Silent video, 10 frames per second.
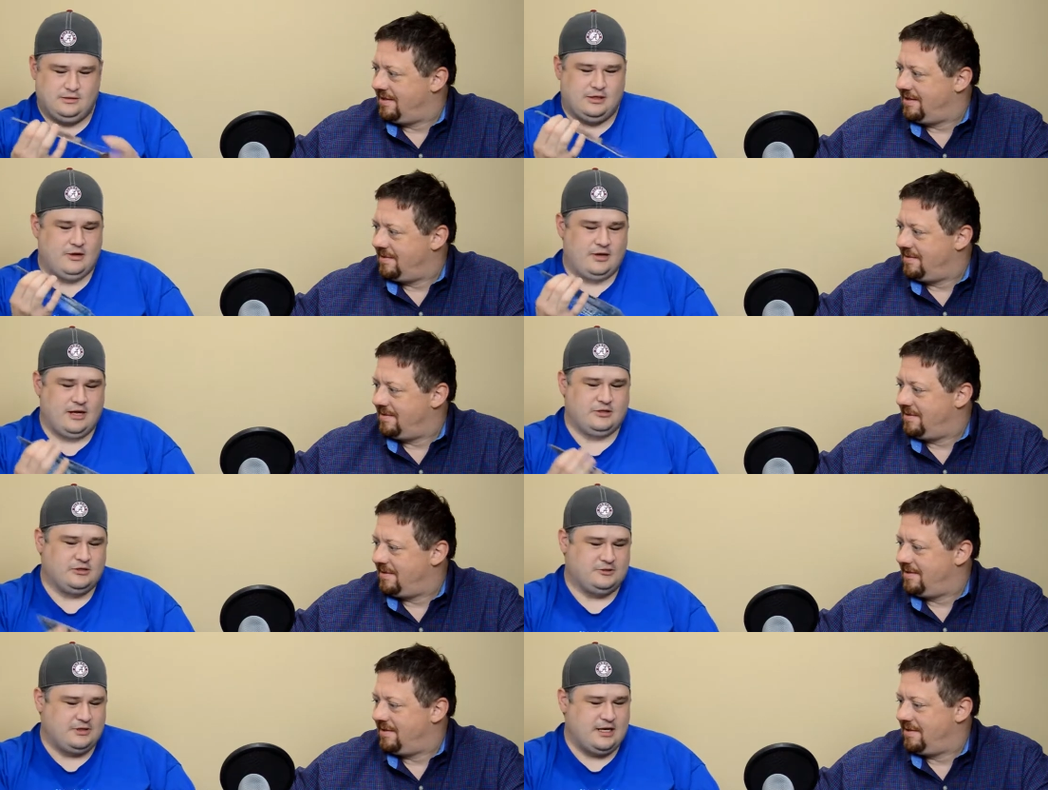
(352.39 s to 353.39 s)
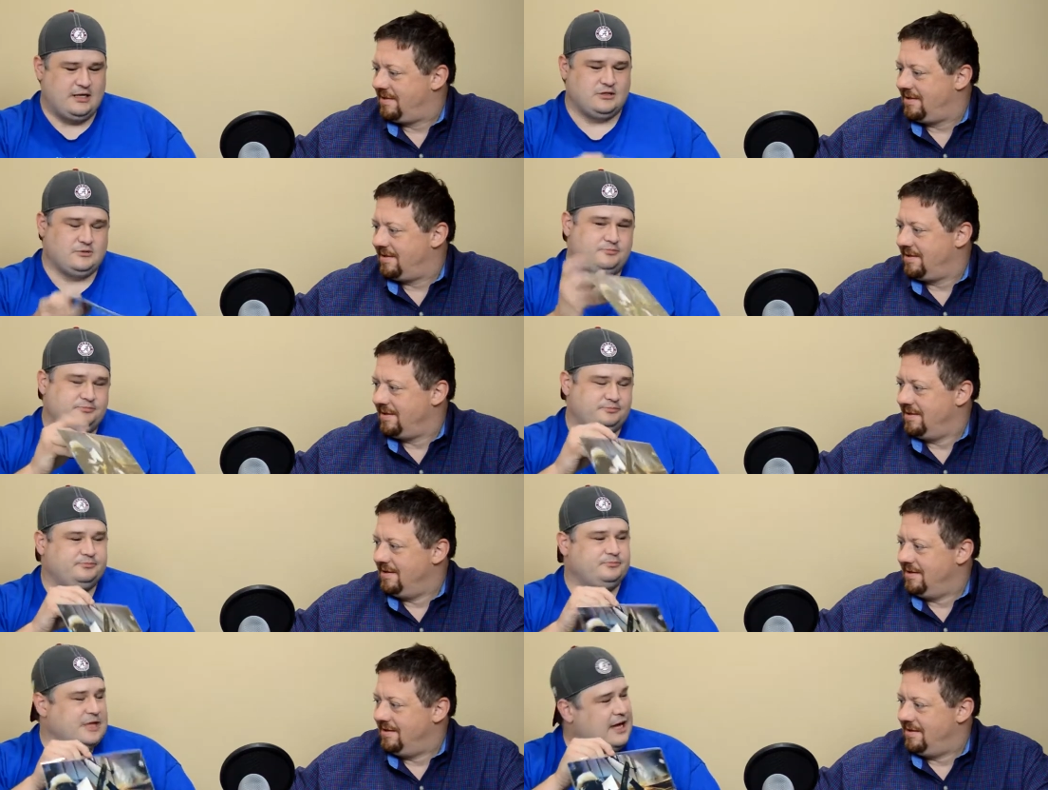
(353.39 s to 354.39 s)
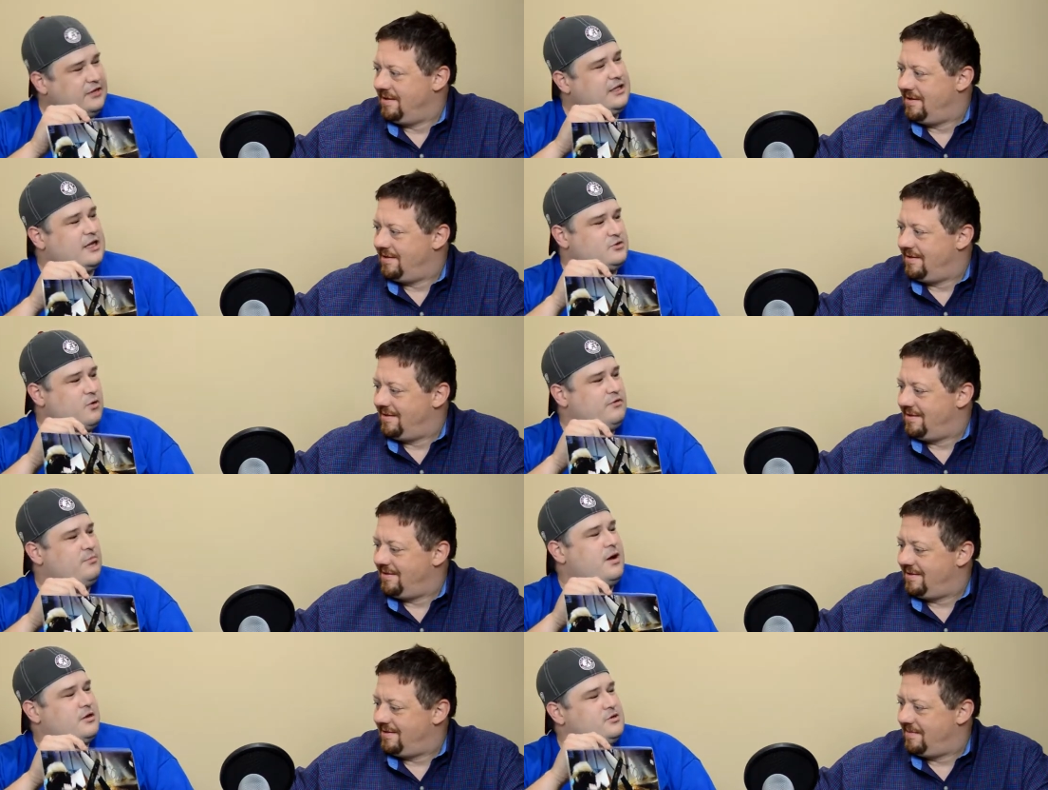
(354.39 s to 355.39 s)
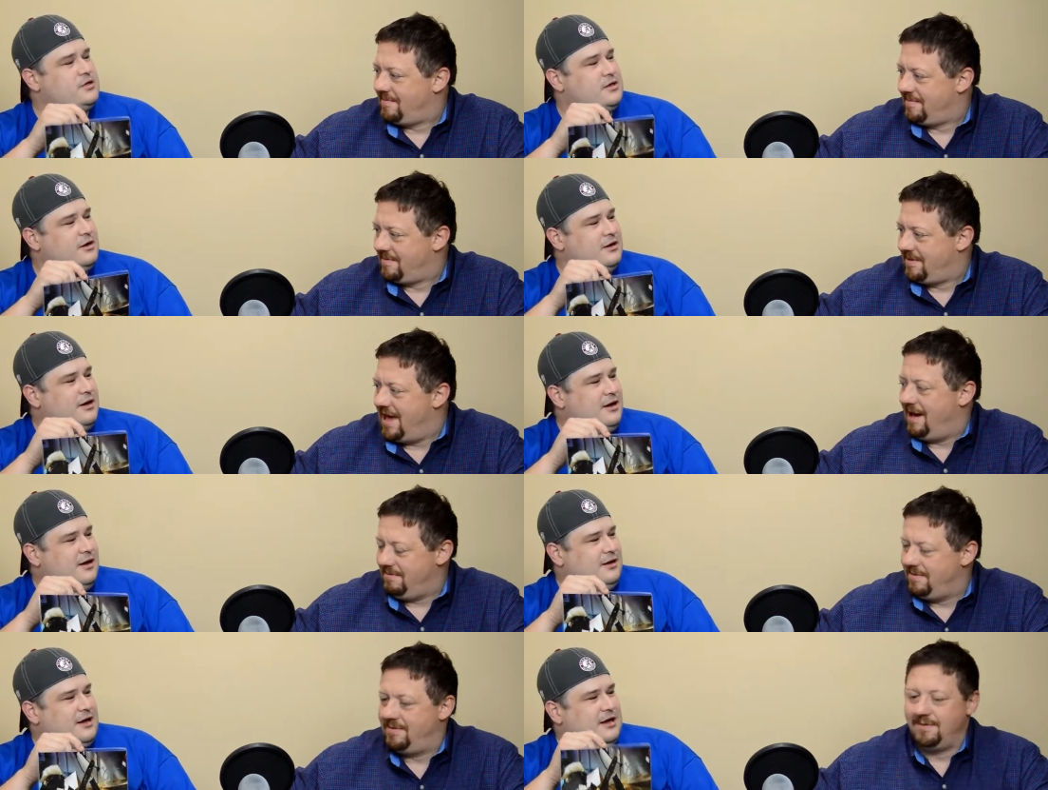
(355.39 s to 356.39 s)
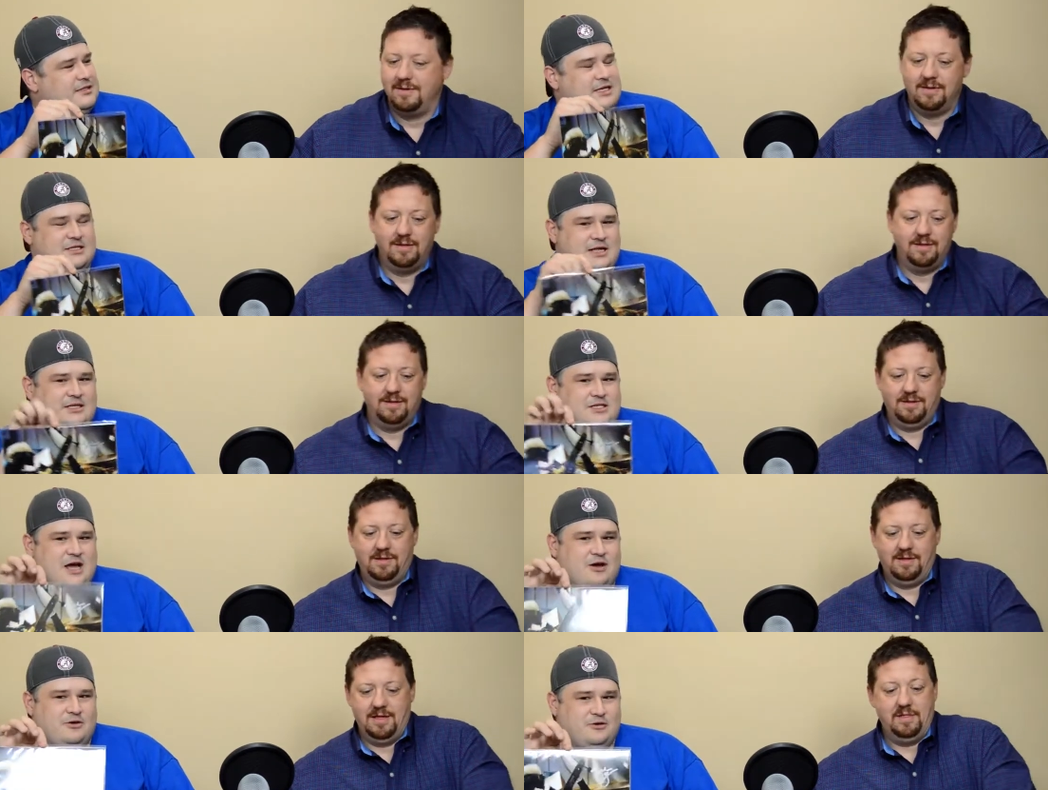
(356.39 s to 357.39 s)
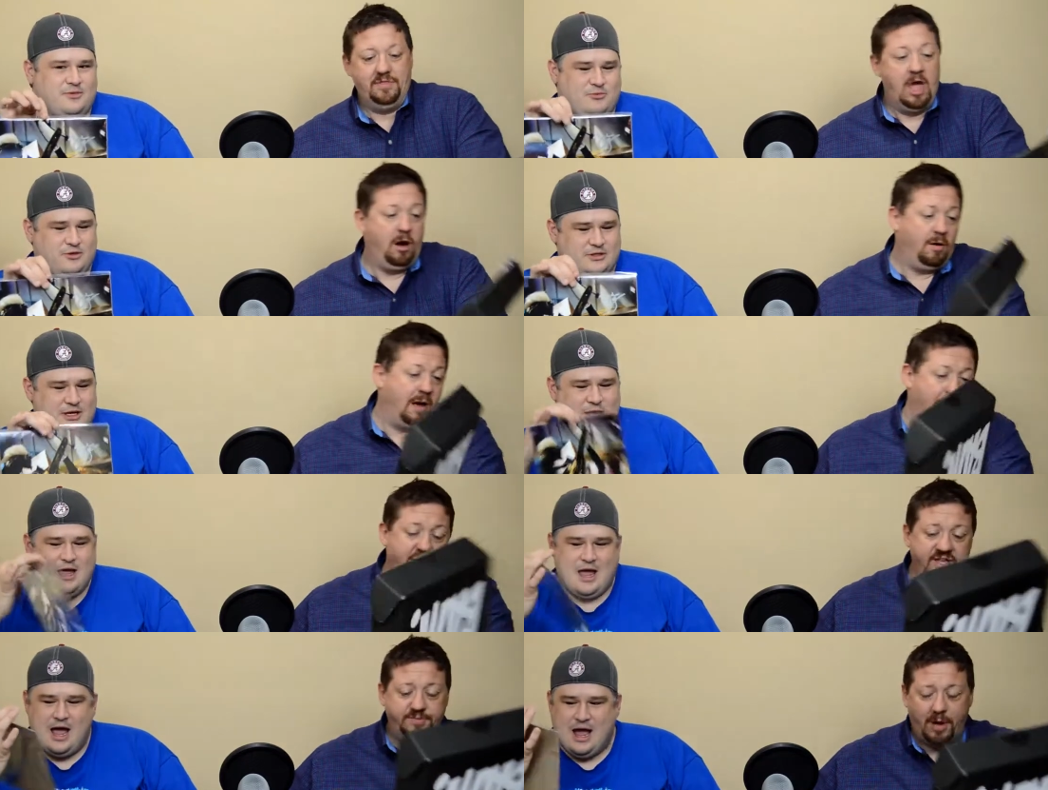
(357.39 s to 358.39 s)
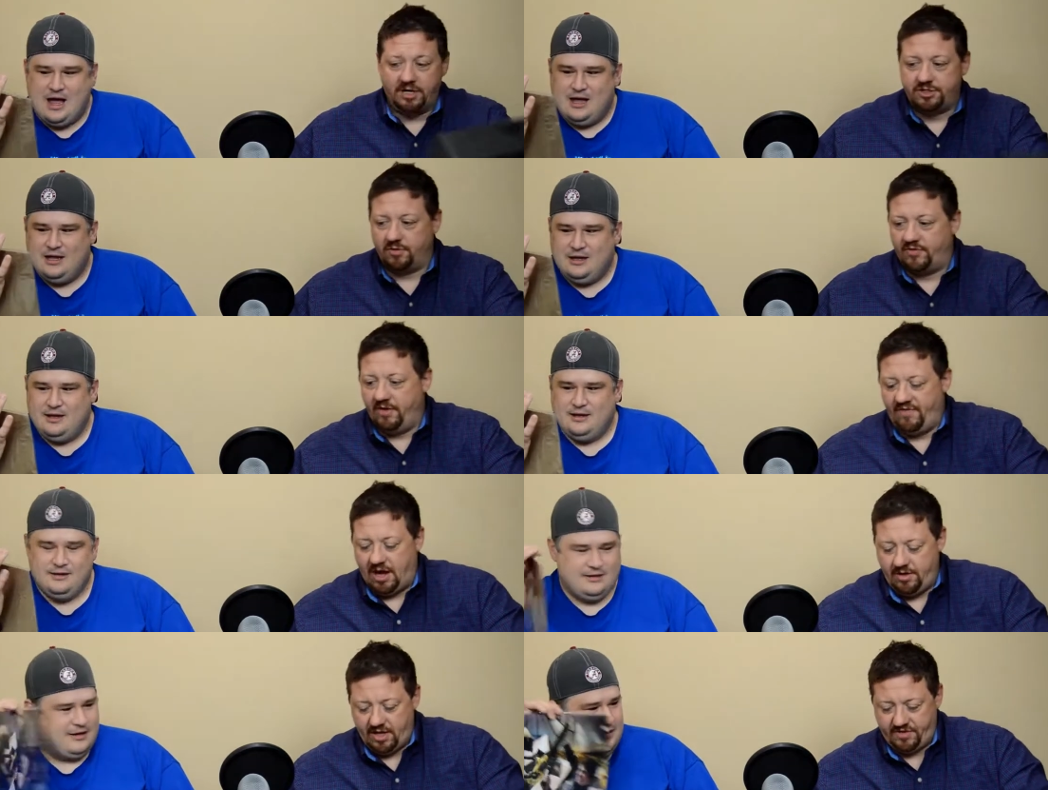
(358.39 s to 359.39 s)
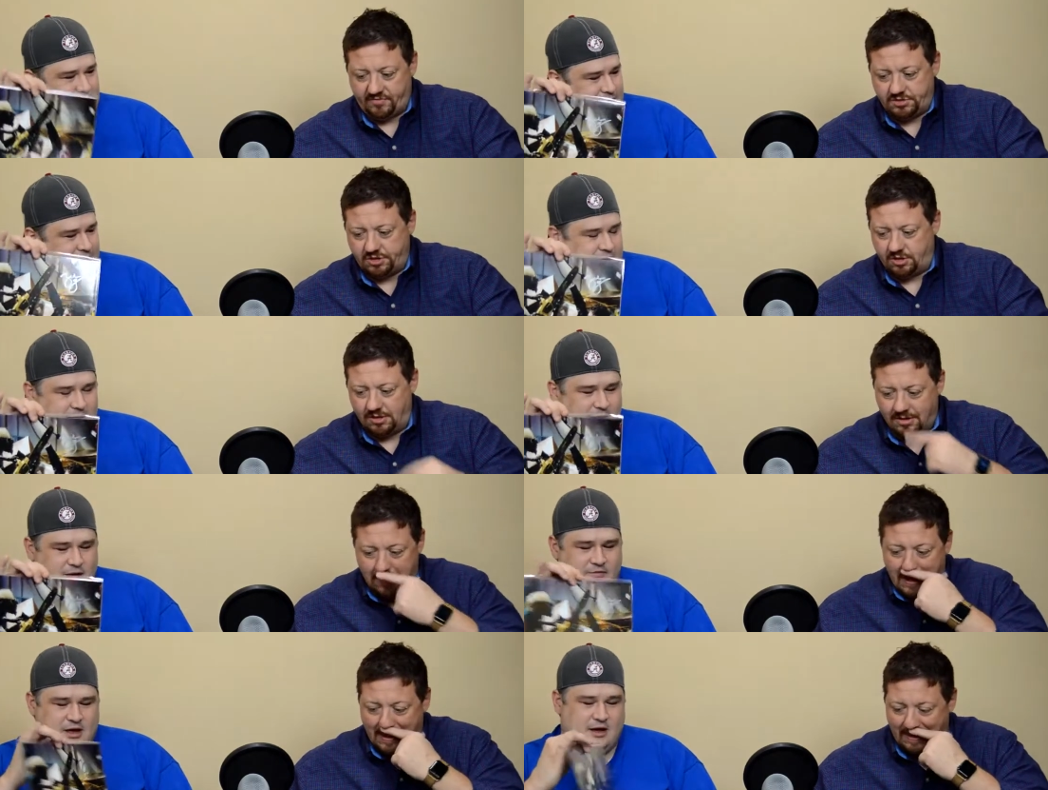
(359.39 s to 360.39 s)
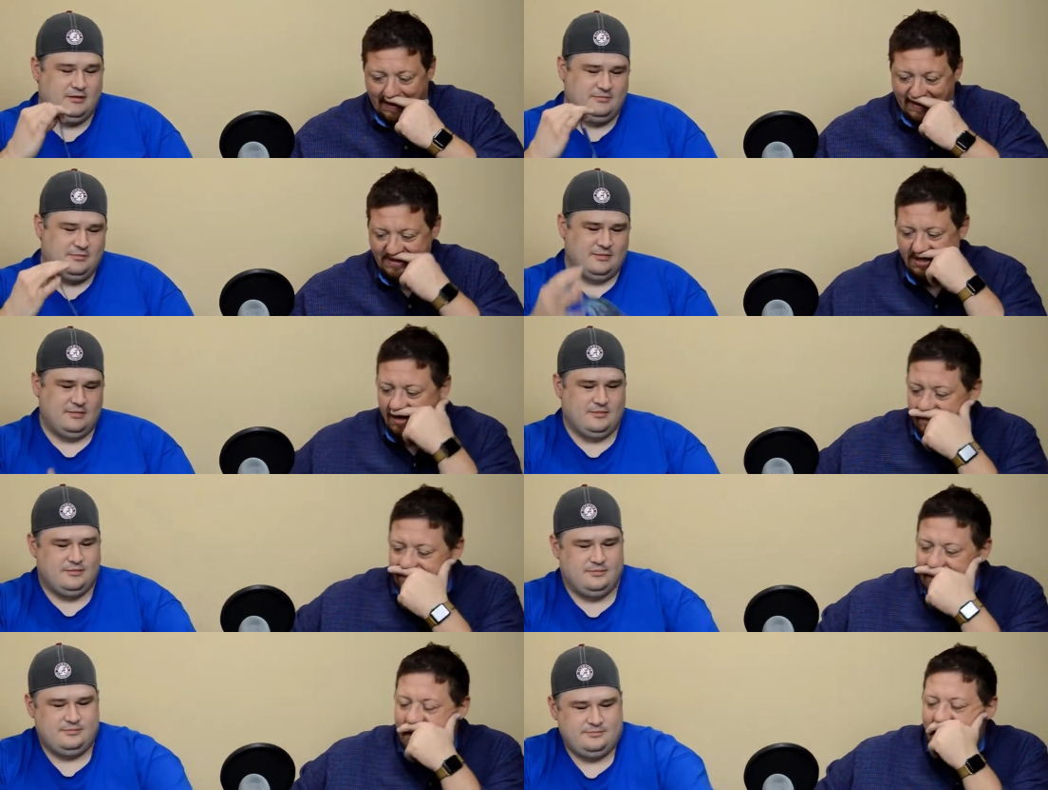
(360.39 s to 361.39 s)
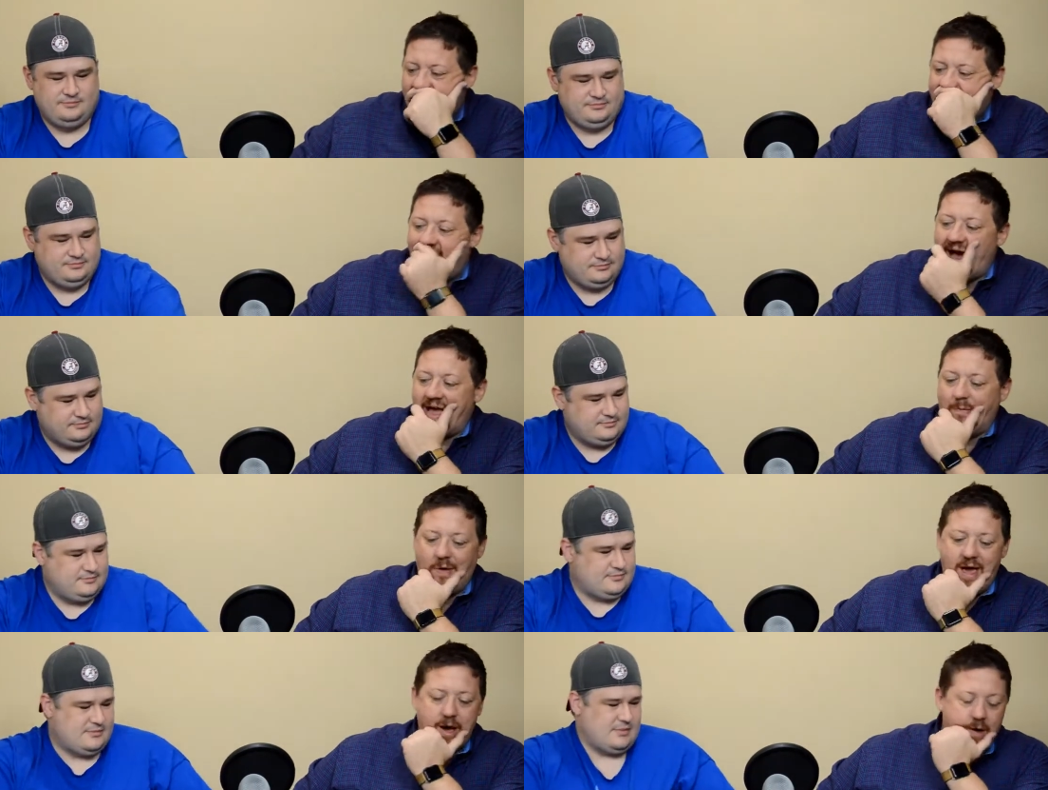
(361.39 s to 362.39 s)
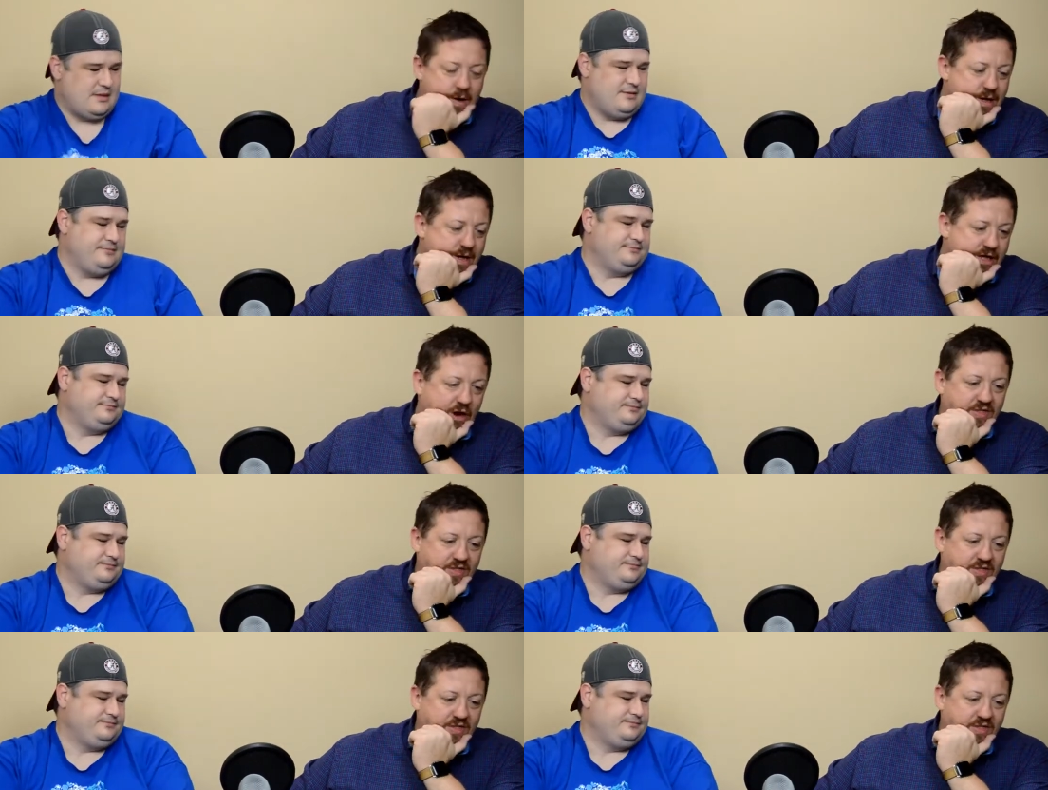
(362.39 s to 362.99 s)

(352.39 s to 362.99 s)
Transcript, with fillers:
Speaker 1: You know, that is that is I think that's worth the box right there. Yeah, yeah, because that's that's childhood. There, I
Speaker 2: mean, these boxes are good value. Yeah. That's for sure. Love that. So, all right, well. You know, at